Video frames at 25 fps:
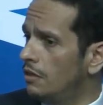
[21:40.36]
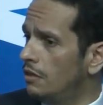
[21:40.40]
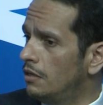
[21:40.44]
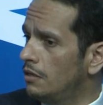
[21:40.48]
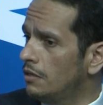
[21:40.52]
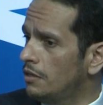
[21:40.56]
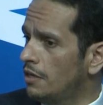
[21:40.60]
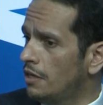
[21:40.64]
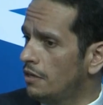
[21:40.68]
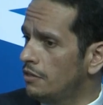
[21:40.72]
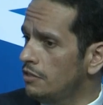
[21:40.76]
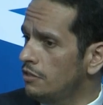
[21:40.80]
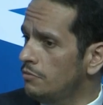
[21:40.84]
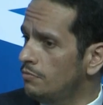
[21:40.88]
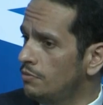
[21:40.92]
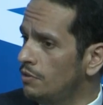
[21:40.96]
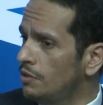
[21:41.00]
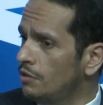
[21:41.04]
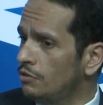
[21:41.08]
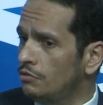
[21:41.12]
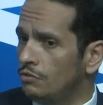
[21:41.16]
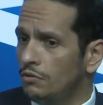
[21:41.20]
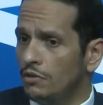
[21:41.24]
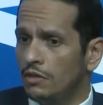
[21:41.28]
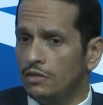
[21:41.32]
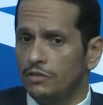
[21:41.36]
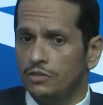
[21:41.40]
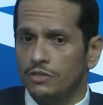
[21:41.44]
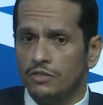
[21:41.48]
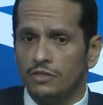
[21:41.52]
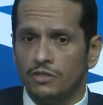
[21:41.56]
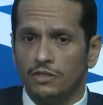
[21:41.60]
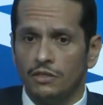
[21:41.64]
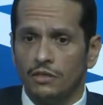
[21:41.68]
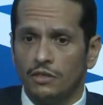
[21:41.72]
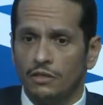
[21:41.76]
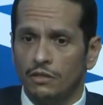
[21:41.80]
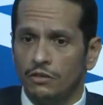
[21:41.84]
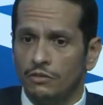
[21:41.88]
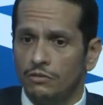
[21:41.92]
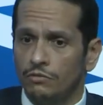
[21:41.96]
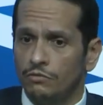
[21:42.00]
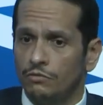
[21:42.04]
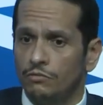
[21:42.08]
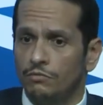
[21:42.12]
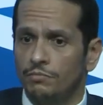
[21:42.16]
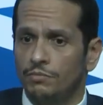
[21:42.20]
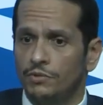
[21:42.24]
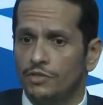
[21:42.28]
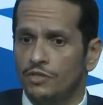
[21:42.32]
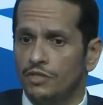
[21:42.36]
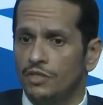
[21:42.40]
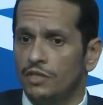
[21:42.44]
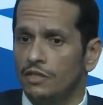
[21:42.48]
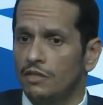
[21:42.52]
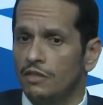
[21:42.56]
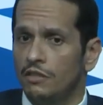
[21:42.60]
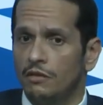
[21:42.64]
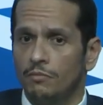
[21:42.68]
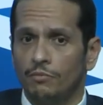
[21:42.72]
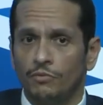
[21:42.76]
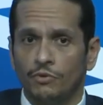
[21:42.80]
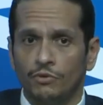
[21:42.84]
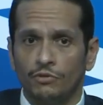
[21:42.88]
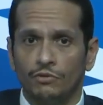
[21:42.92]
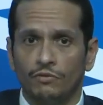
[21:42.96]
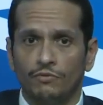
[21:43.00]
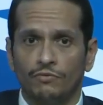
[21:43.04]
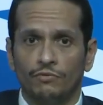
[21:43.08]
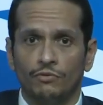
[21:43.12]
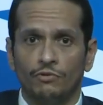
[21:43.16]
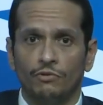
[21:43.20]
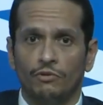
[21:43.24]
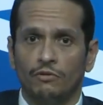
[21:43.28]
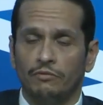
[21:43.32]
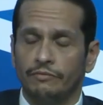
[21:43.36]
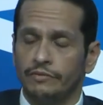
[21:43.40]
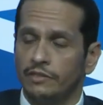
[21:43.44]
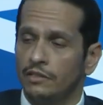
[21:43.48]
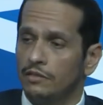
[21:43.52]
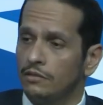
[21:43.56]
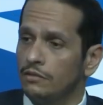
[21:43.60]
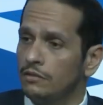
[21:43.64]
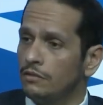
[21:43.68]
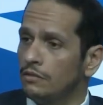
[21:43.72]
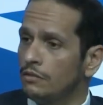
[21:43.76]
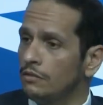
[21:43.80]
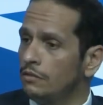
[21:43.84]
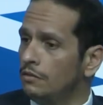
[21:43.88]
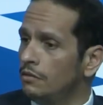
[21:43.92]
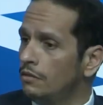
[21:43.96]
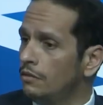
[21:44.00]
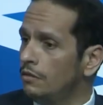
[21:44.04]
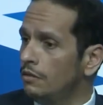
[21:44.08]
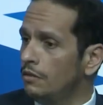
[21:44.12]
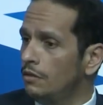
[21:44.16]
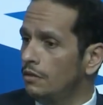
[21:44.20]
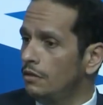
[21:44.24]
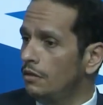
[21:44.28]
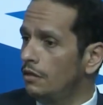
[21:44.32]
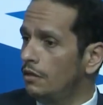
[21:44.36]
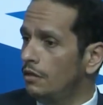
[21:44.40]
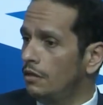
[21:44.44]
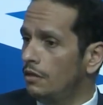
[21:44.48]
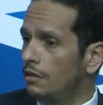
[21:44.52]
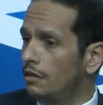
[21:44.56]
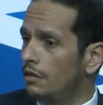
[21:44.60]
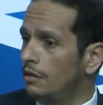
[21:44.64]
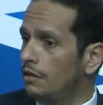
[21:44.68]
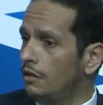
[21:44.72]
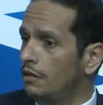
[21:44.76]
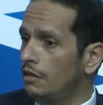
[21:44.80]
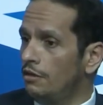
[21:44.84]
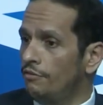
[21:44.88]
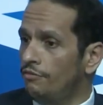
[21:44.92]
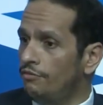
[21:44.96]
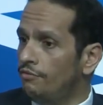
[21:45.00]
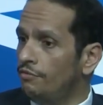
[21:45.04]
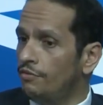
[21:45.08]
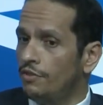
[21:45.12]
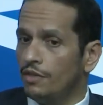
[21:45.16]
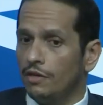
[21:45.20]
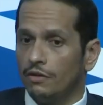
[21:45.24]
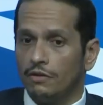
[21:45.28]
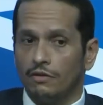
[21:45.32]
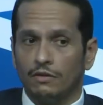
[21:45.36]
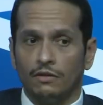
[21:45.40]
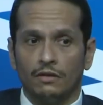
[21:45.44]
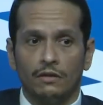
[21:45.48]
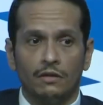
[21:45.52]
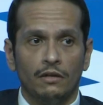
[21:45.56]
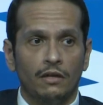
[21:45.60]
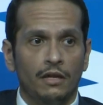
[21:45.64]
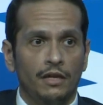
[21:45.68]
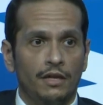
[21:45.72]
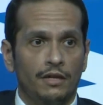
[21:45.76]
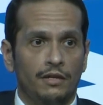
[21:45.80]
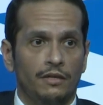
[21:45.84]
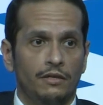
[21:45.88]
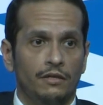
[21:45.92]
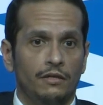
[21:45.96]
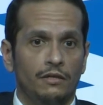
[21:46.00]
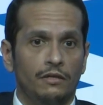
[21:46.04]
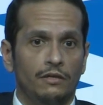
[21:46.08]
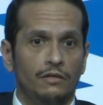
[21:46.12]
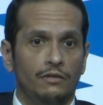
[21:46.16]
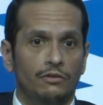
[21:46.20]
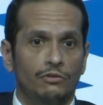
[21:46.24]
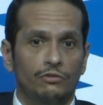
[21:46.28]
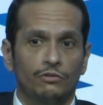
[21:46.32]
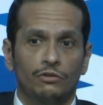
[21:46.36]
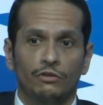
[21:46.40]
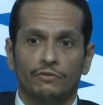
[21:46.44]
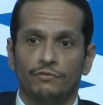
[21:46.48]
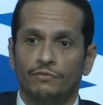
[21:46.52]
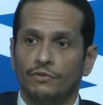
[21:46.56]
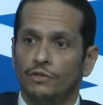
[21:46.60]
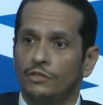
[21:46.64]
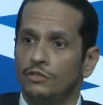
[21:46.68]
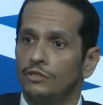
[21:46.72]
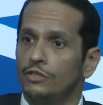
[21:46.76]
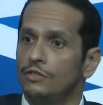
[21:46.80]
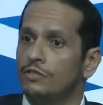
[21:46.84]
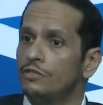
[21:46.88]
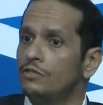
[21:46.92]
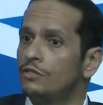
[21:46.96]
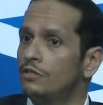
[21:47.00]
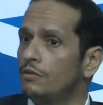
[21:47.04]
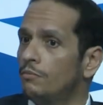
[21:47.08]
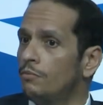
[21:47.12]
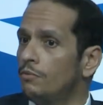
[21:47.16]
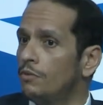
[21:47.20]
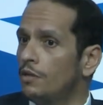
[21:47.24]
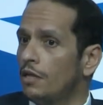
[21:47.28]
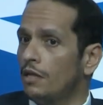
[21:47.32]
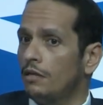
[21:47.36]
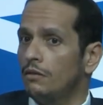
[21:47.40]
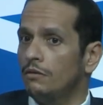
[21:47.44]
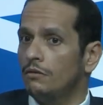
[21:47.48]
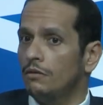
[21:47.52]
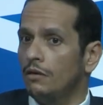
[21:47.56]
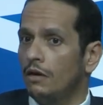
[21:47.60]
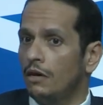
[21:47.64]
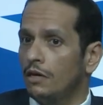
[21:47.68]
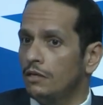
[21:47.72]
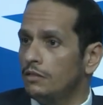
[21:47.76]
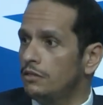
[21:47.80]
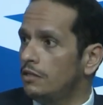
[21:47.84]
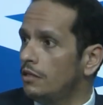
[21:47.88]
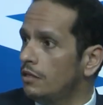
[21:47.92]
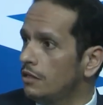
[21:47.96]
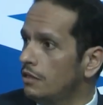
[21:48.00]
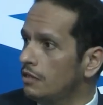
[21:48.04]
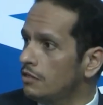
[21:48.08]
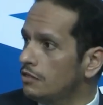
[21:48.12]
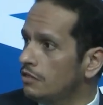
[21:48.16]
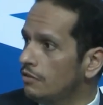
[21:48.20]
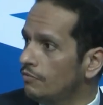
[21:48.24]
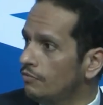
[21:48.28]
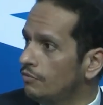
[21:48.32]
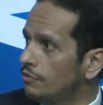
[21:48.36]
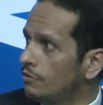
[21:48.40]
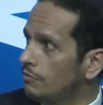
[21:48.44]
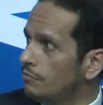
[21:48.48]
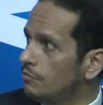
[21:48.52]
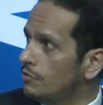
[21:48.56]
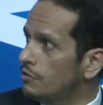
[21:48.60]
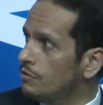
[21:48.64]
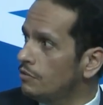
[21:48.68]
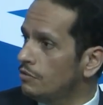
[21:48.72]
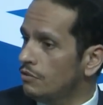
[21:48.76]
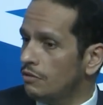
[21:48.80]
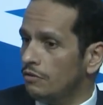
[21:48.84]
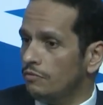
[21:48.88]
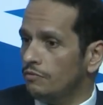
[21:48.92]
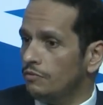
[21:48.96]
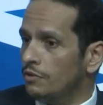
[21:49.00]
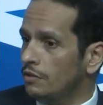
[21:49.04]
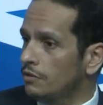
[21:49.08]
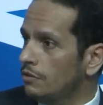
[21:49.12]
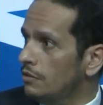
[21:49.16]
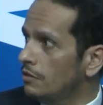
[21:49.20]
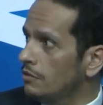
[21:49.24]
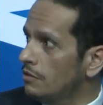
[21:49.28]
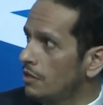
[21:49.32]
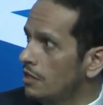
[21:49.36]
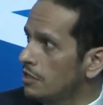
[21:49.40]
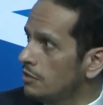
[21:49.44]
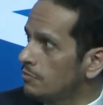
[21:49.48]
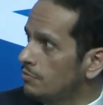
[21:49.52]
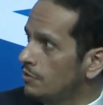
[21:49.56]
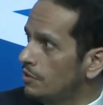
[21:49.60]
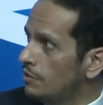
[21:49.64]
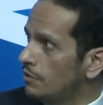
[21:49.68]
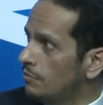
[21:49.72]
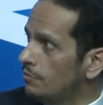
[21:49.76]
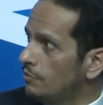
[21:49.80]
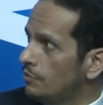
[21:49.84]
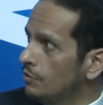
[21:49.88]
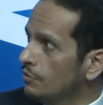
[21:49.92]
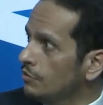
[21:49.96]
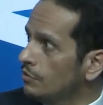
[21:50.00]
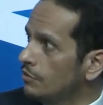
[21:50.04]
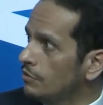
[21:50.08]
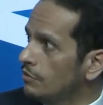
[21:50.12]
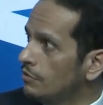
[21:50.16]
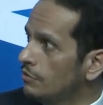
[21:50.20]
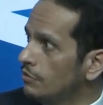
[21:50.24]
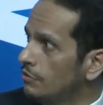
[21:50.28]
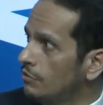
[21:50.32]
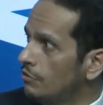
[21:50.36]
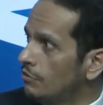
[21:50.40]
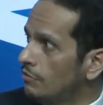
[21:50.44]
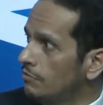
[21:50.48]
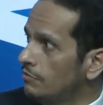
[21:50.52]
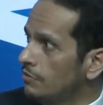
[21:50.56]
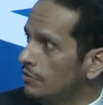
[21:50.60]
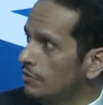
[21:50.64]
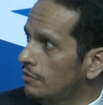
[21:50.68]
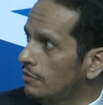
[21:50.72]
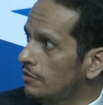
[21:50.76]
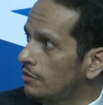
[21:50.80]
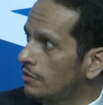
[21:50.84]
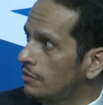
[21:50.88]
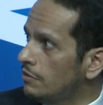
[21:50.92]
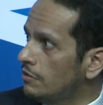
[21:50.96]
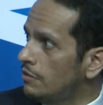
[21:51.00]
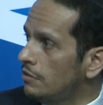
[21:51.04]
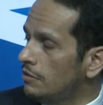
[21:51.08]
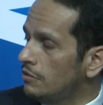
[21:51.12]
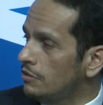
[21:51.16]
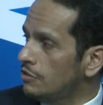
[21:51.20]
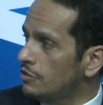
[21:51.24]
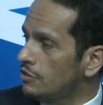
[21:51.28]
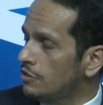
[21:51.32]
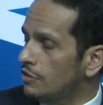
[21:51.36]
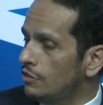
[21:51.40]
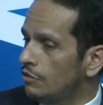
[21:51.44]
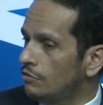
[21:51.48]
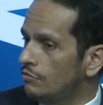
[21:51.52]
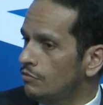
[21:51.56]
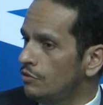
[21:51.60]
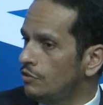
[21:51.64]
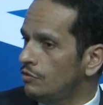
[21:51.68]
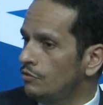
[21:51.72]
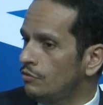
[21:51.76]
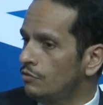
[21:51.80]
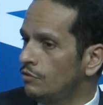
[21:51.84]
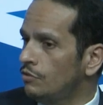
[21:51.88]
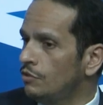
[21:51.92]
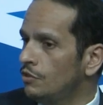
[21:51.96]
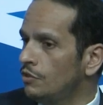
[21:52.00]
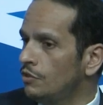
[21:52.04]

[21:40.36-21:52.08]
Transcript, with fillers: can speak to Al Jazeera to present the point of view of Qatar. if there are any controversial steps that I take as a foreign minister of Qatar, it has been reported over there in Al Jazeera. We know